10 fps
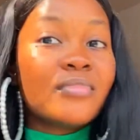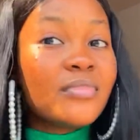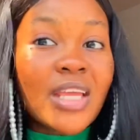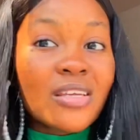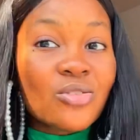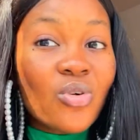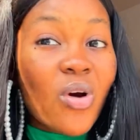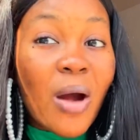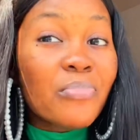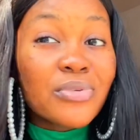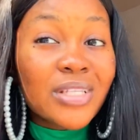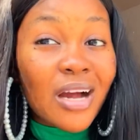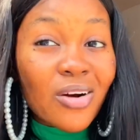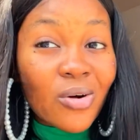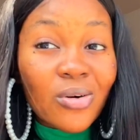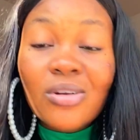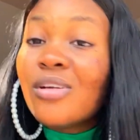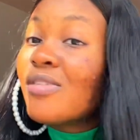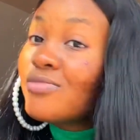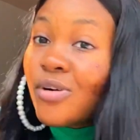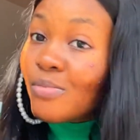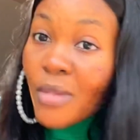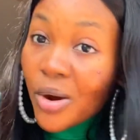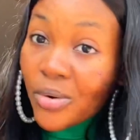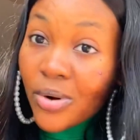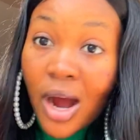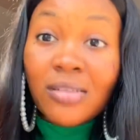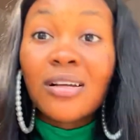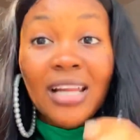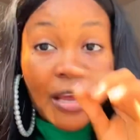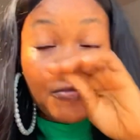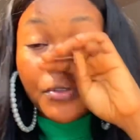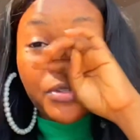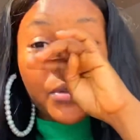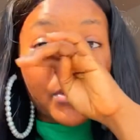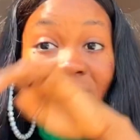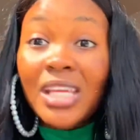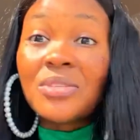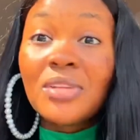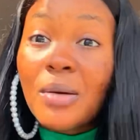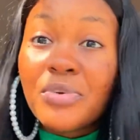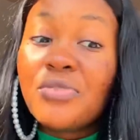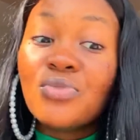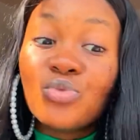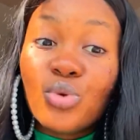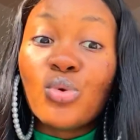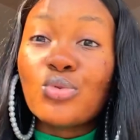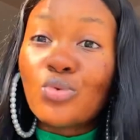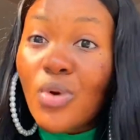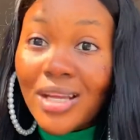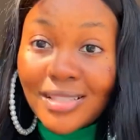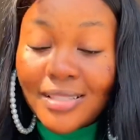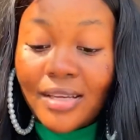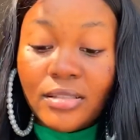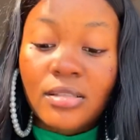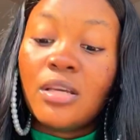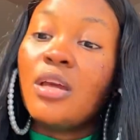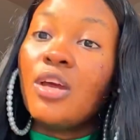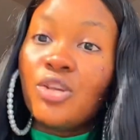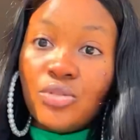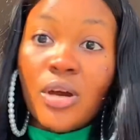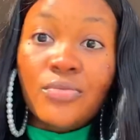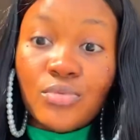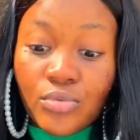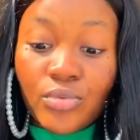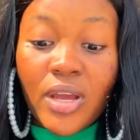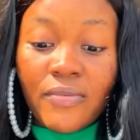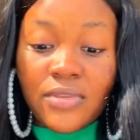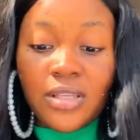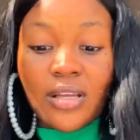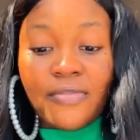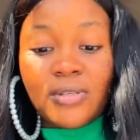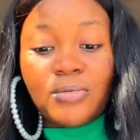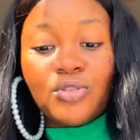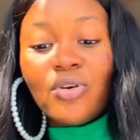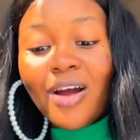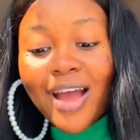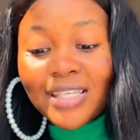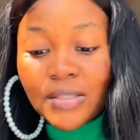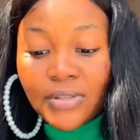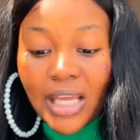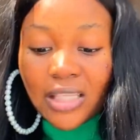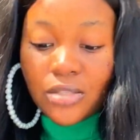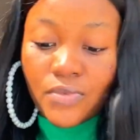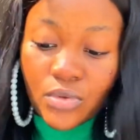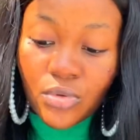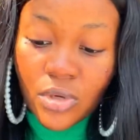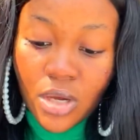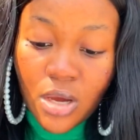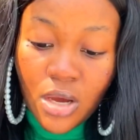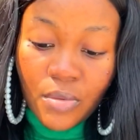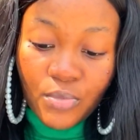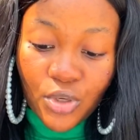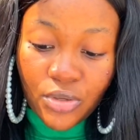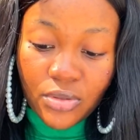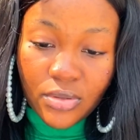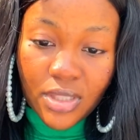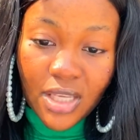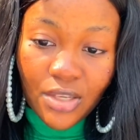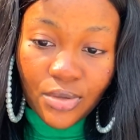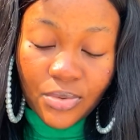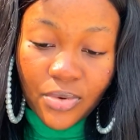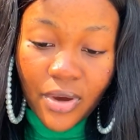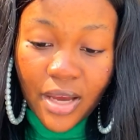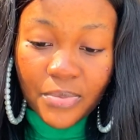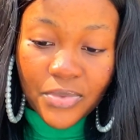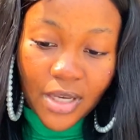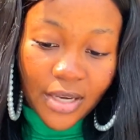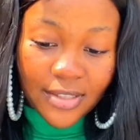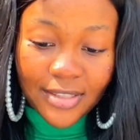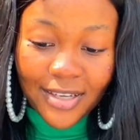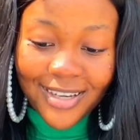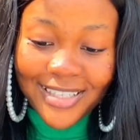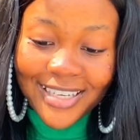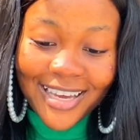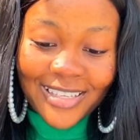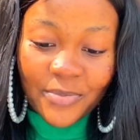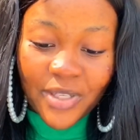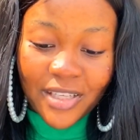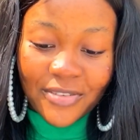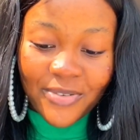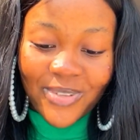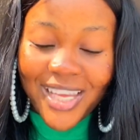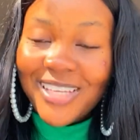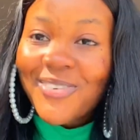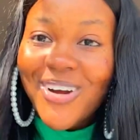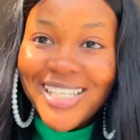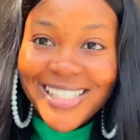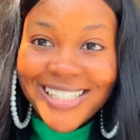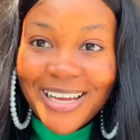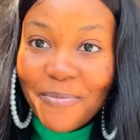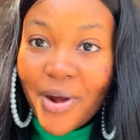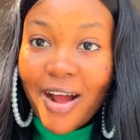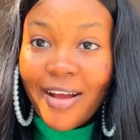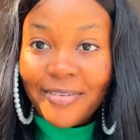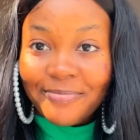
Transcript: There is no Abuja I'll not lie for you. There is no, if you know you want to go as a nanny, you have to do everything I've explained. So guys, if you like this video, make sure to stay subscribed, and I'll see you guys in my next video. Thanks for watching, and bye.